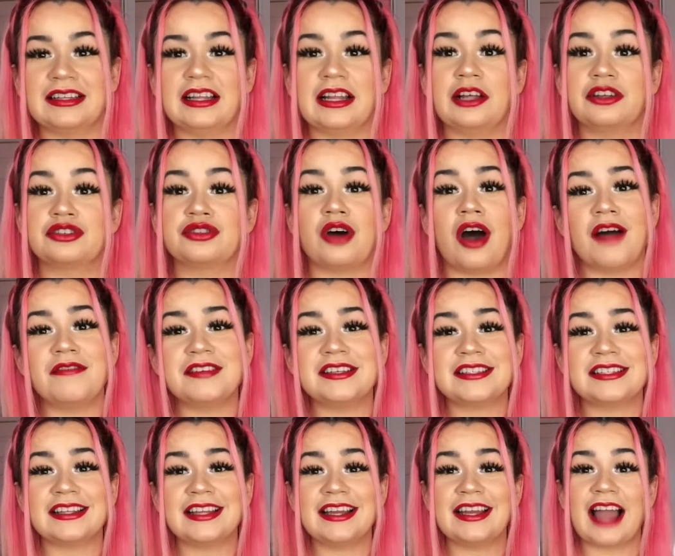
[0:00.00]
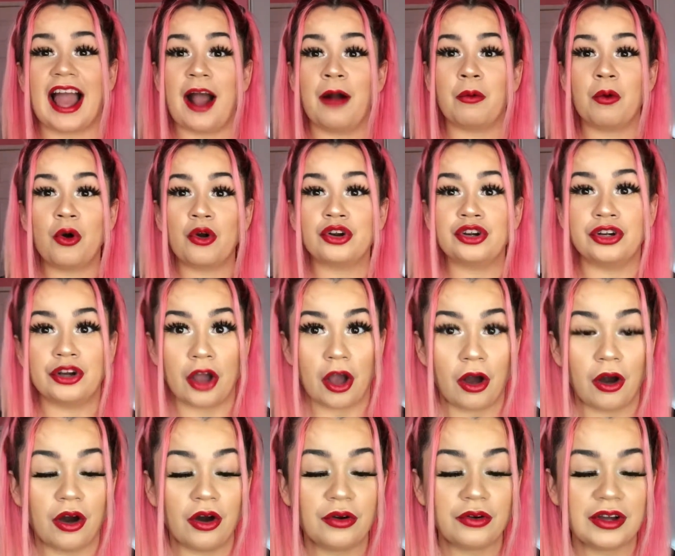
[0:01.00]
So obviously, I won't
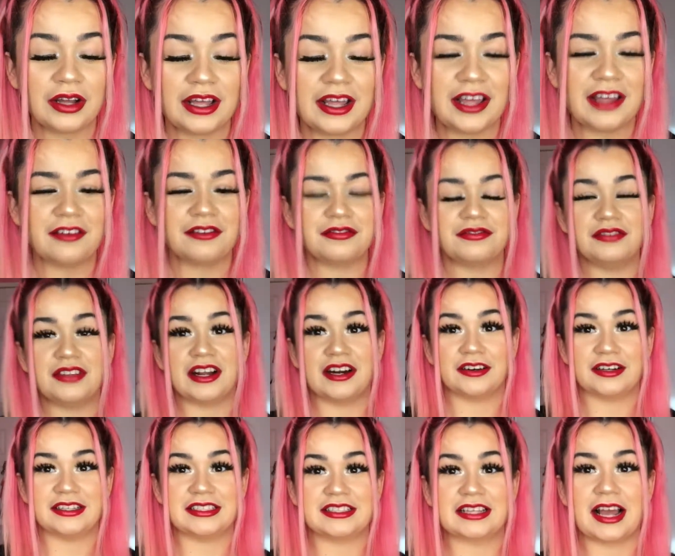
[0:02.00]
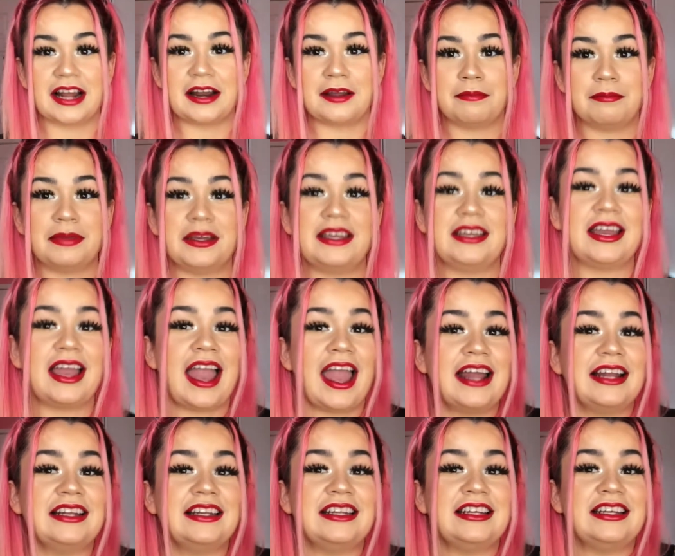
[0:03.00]
know if there is gonna be
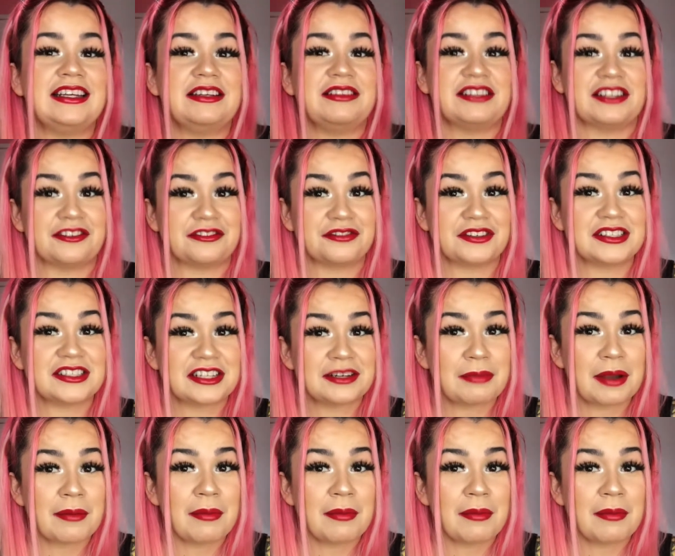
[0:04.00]
any difference in my